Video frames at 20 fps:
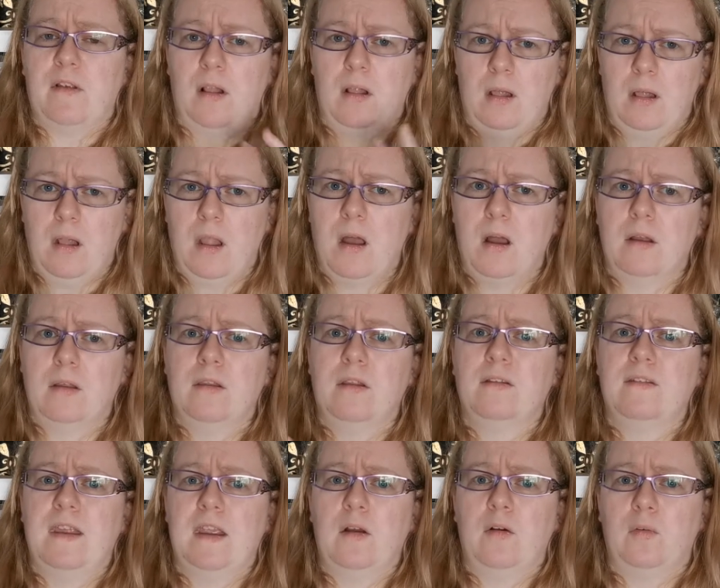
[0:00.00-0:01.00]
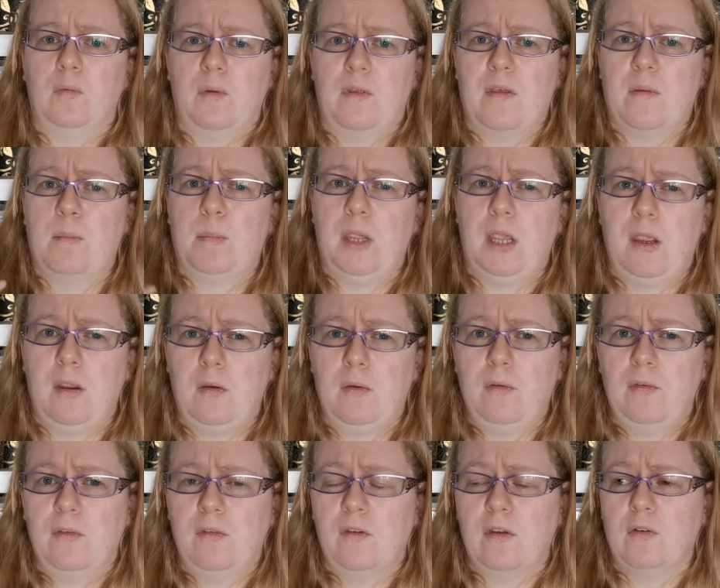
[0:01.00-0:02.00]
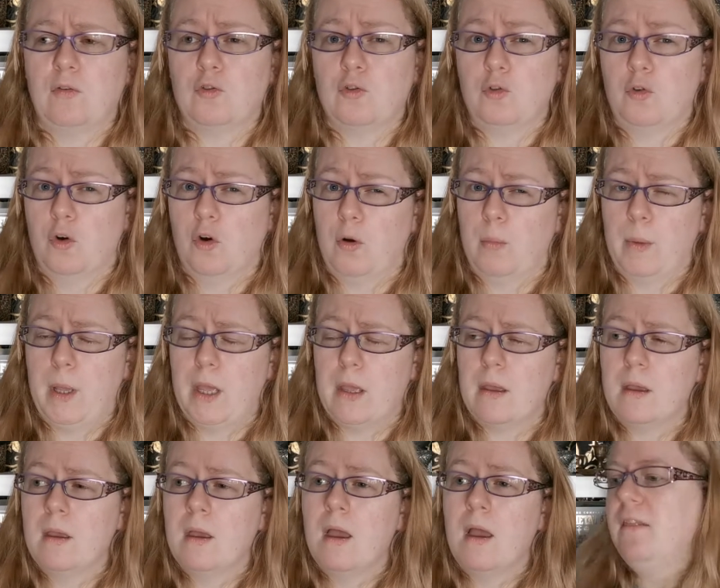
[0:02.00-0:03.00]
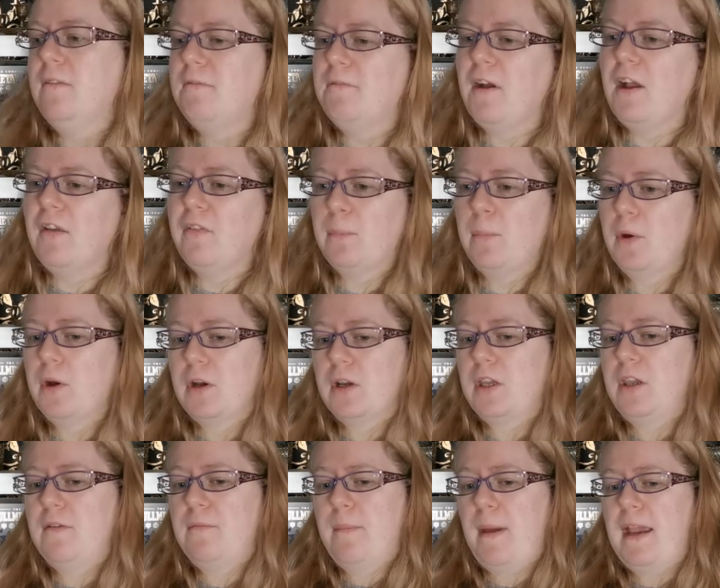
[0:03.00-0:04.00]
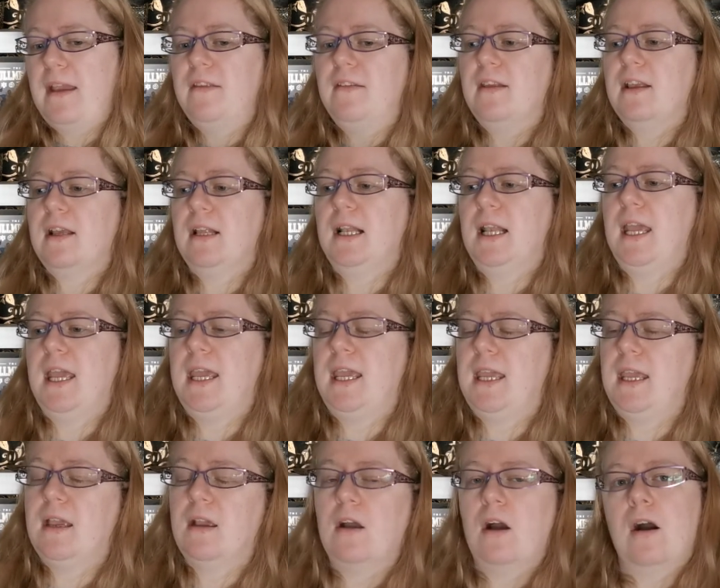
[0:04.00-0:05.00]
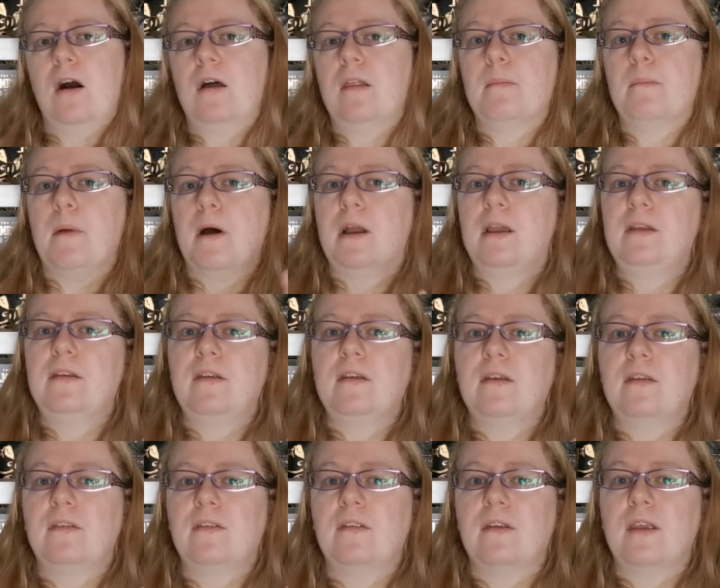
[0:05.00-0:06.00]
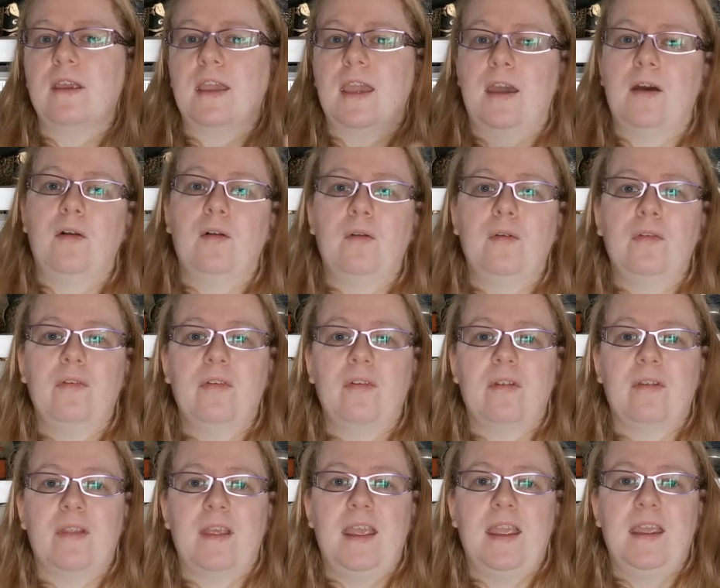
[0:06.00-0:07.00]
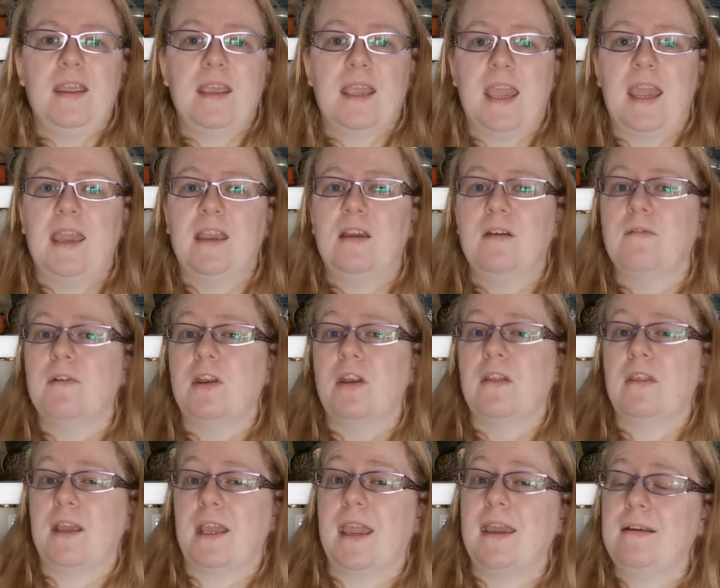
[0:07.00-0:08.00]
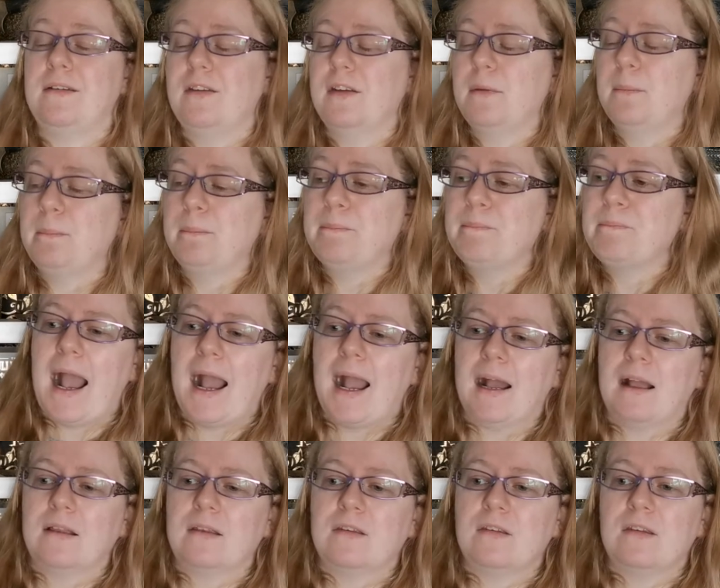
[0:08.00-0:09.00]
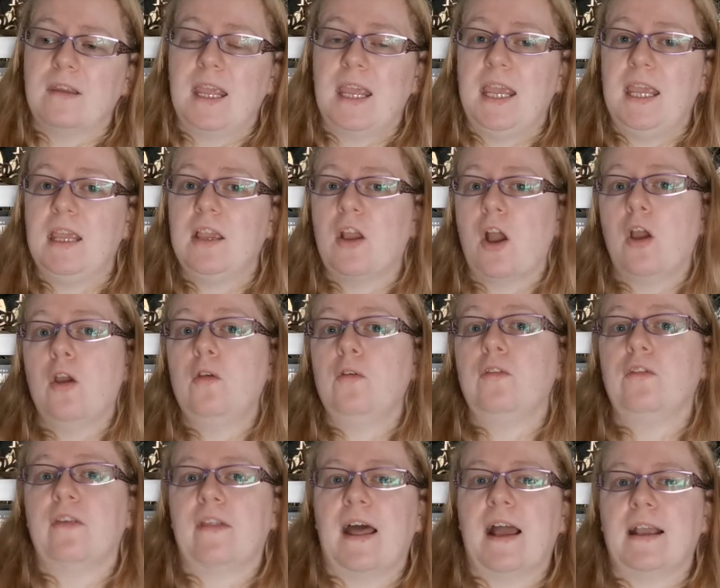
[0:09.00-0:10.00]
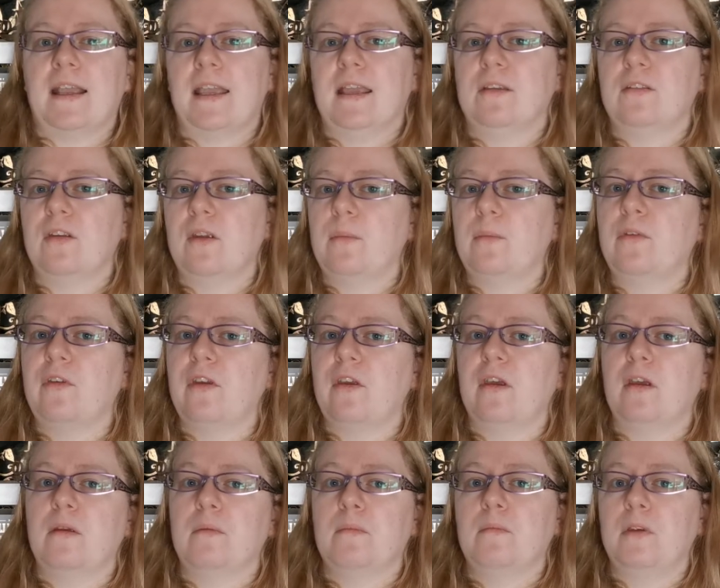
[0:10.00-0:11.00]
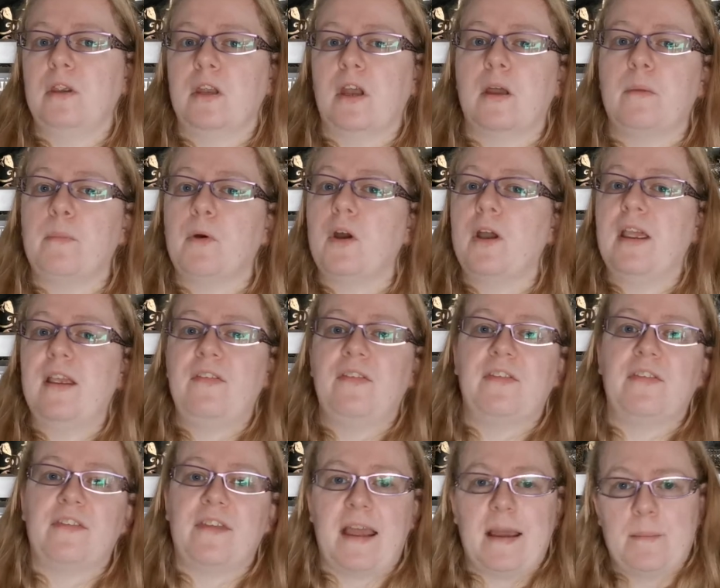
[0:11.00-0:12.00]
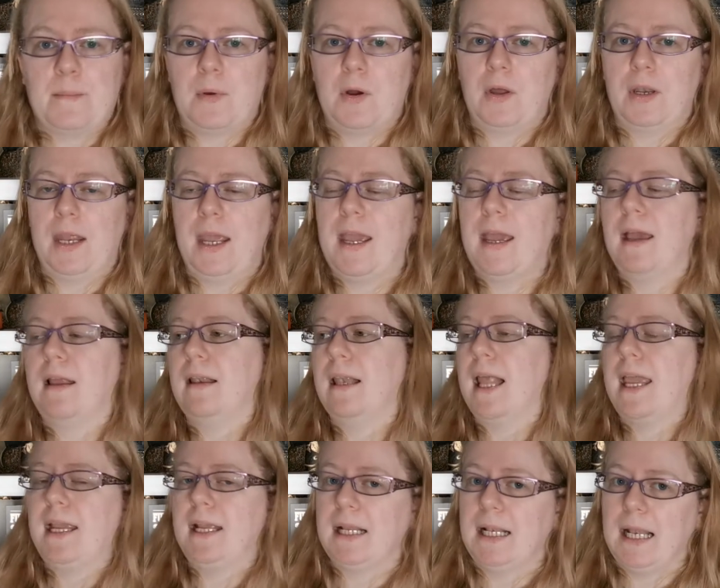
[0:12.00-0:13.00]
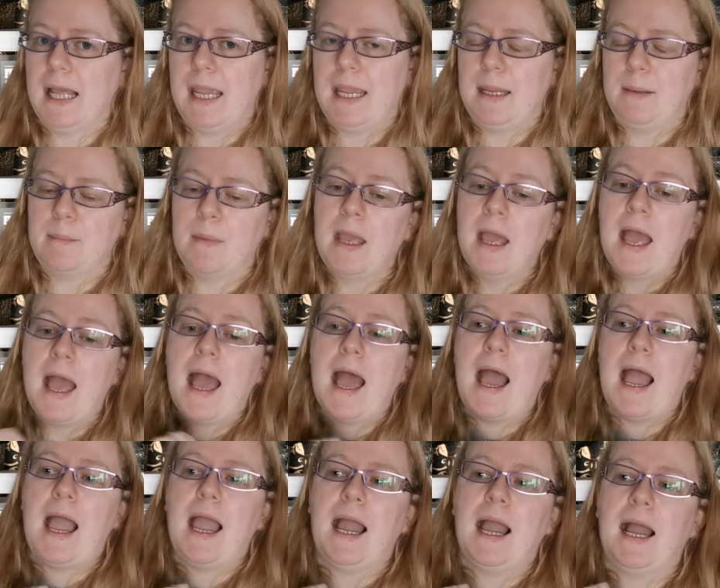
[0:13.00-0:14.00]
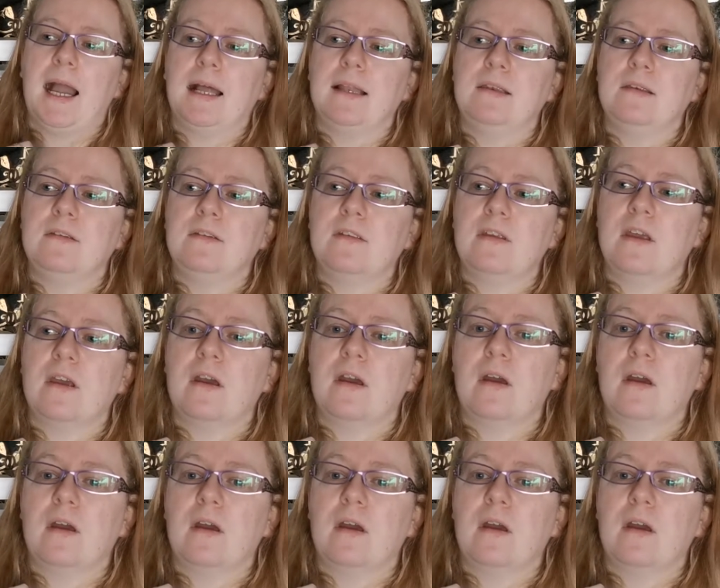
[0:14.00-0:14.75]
is a lot that deals with abuse and trauma. In the first book, you've basically got Midas kills the king of another kingdom, and he goes to that kingdom to, you know, put his stamp on it and lay claim. And